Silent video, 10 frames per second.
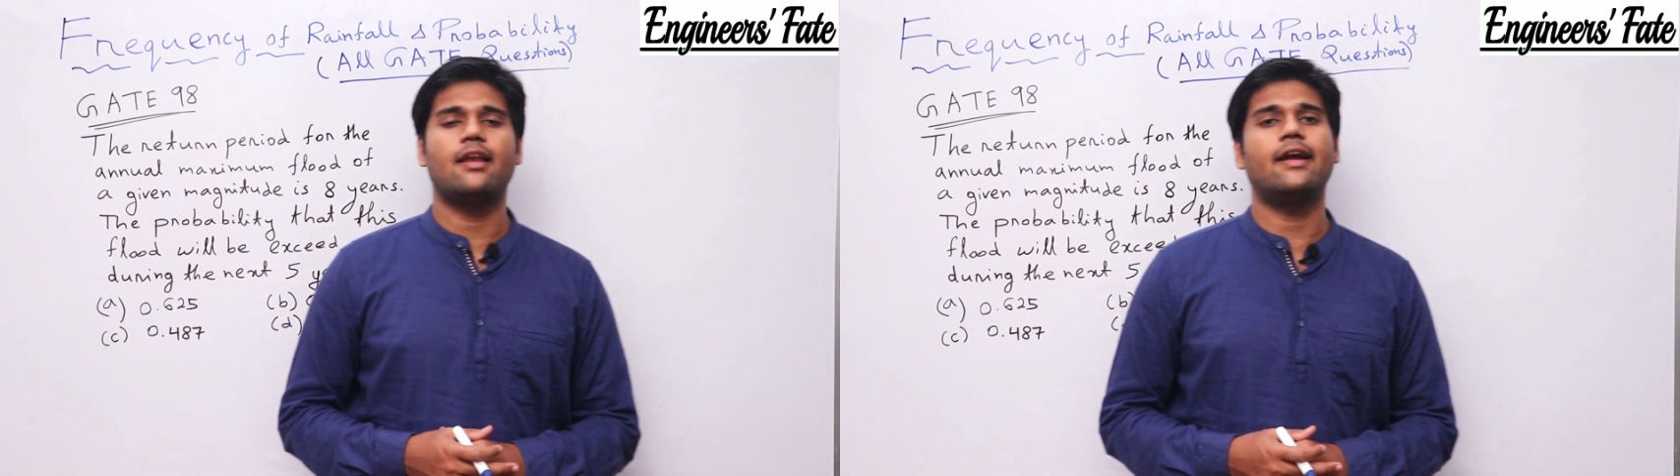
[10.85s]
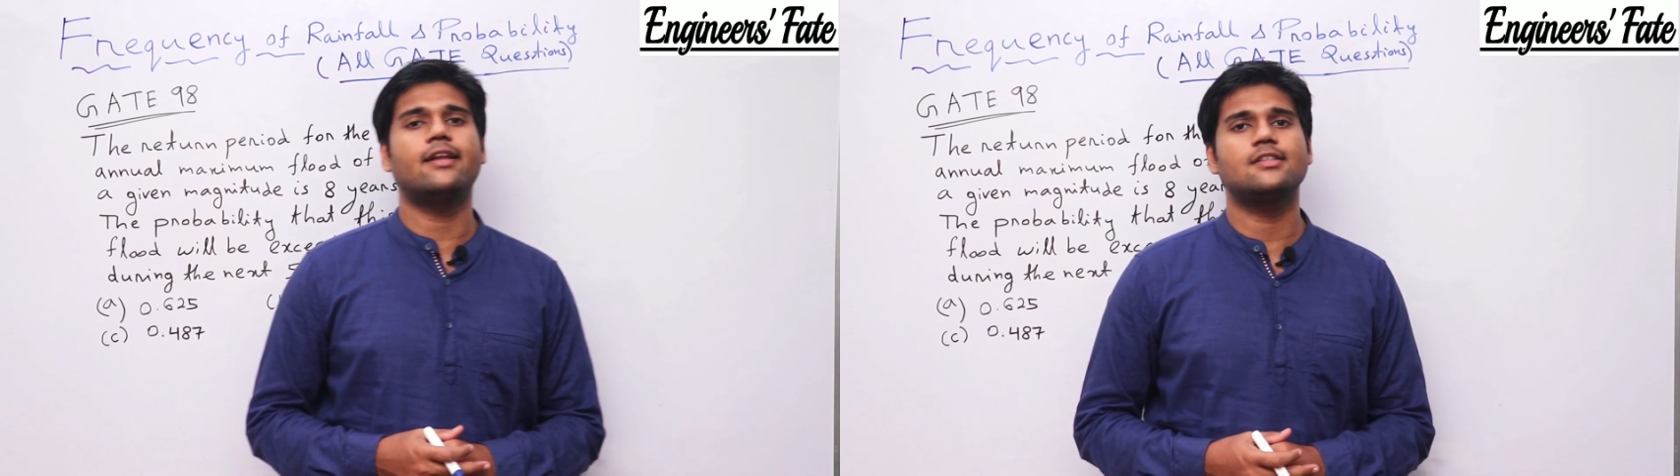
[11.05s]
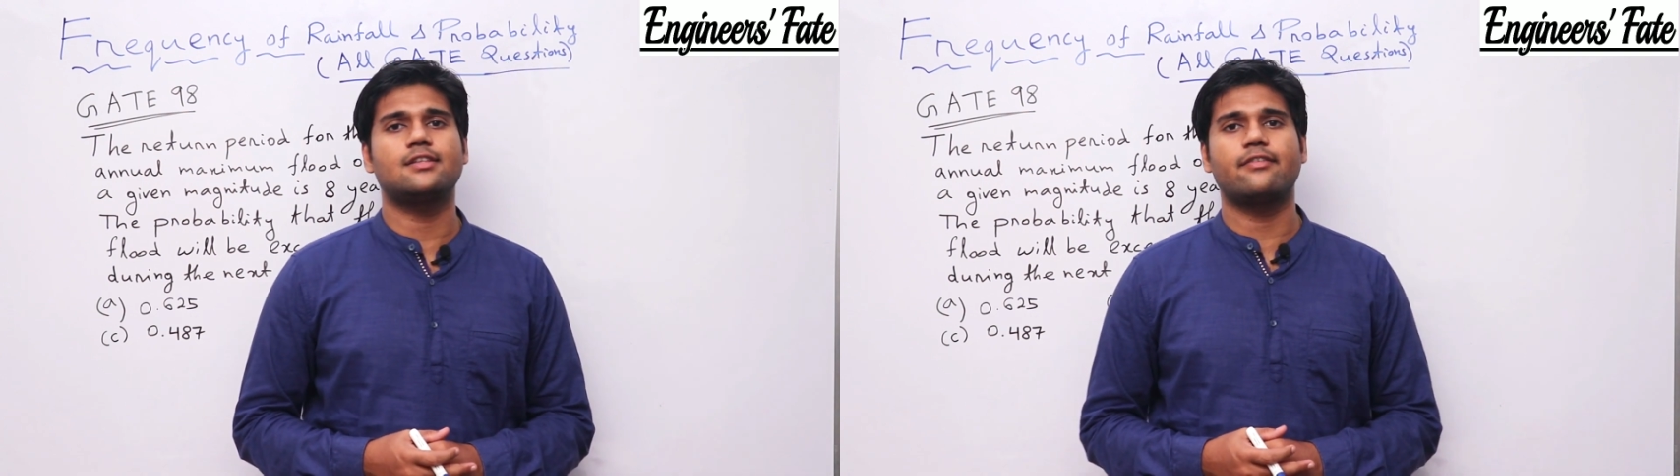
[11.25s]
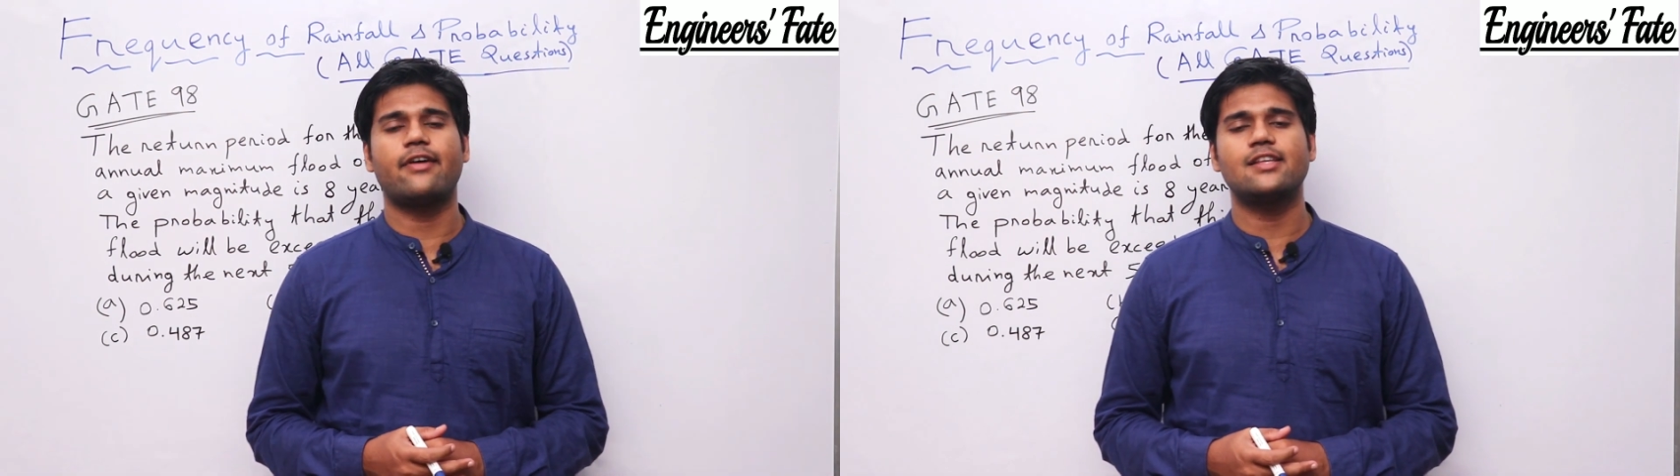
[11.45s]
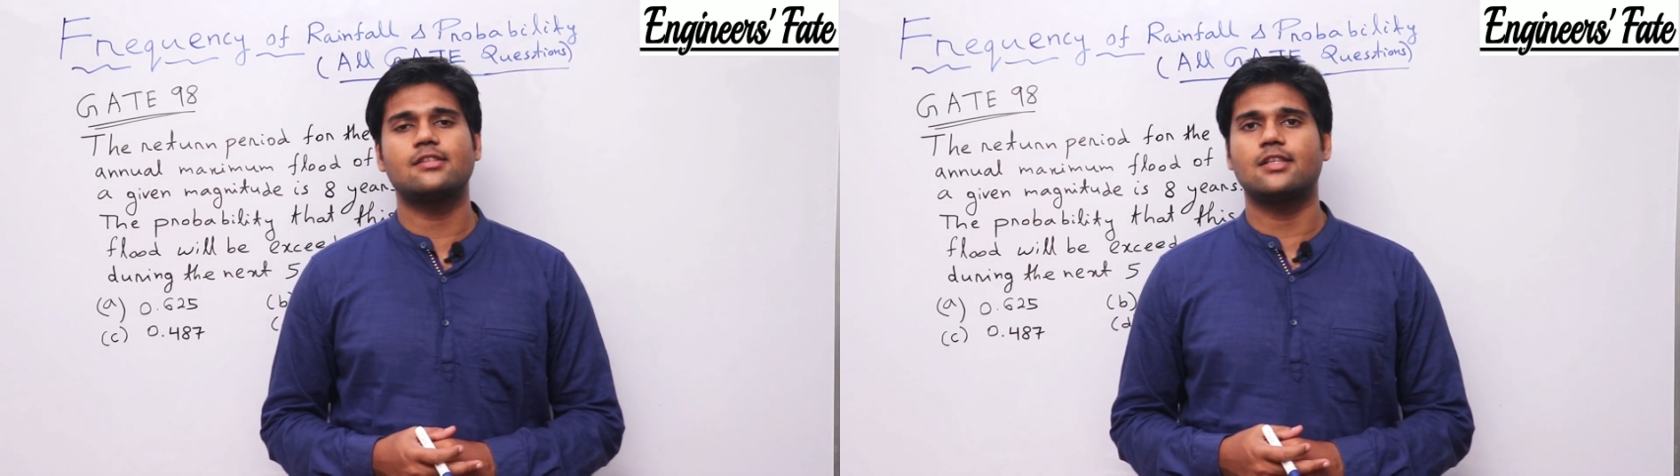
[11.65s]
let us
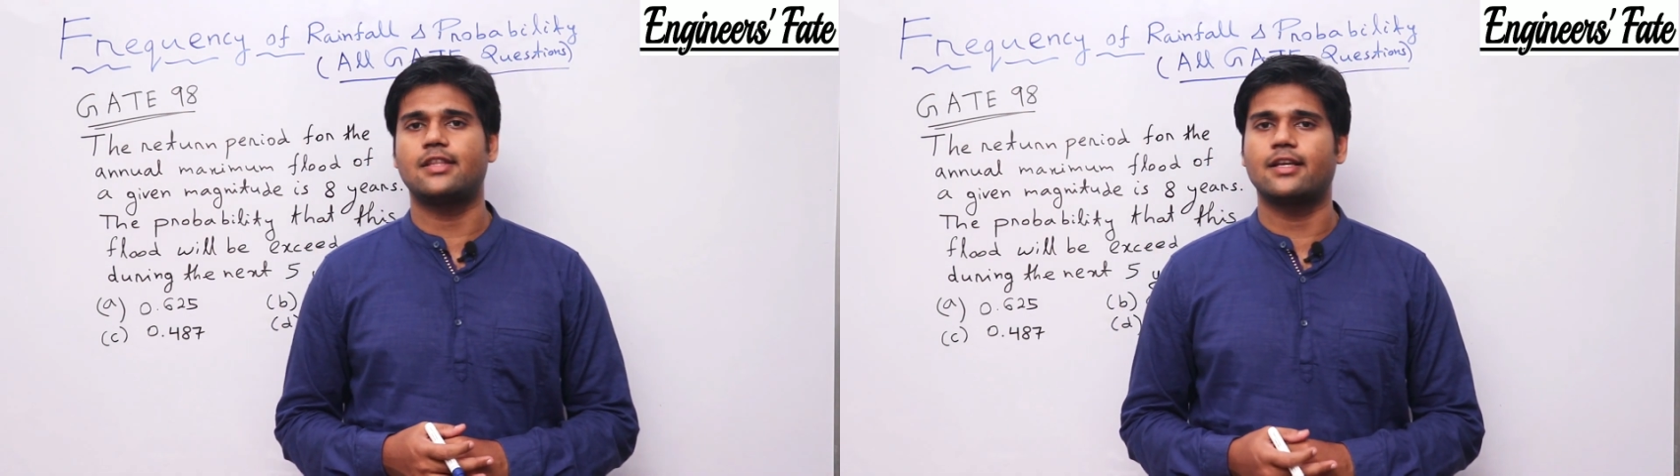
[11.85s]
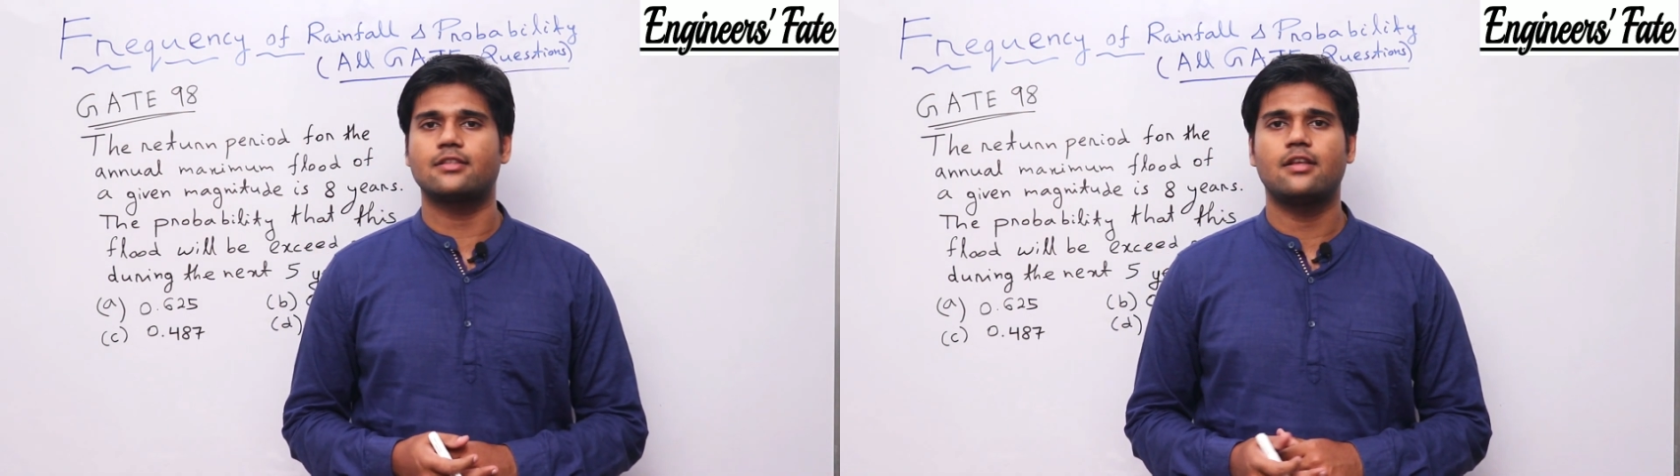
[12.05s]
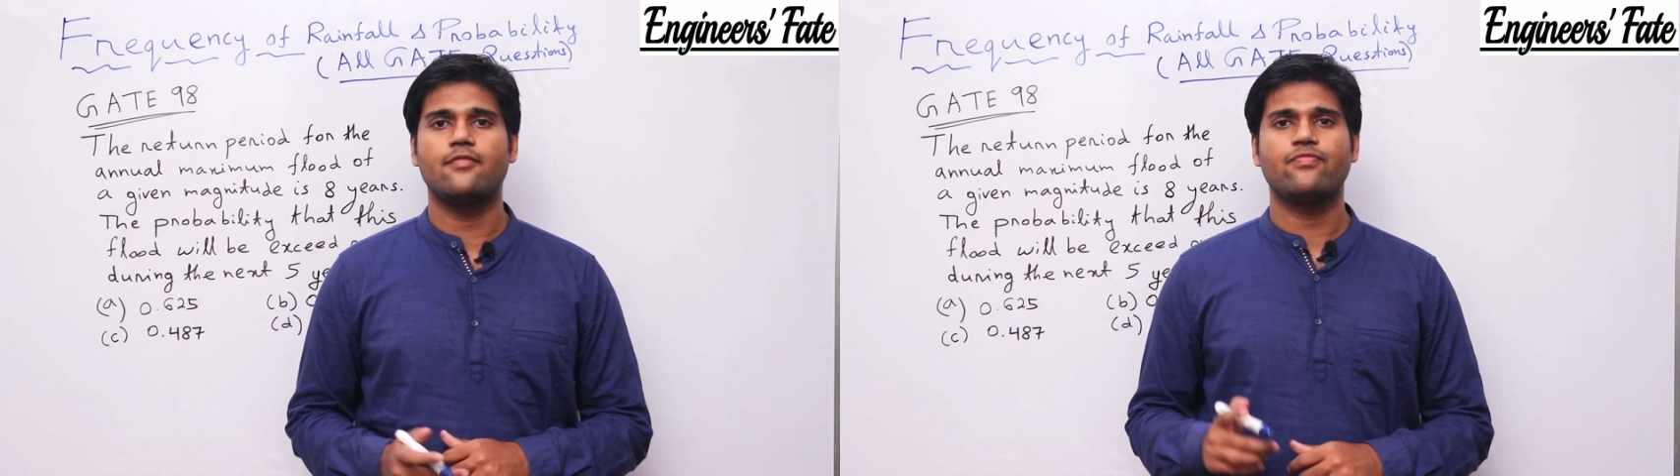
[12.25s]
revise the things.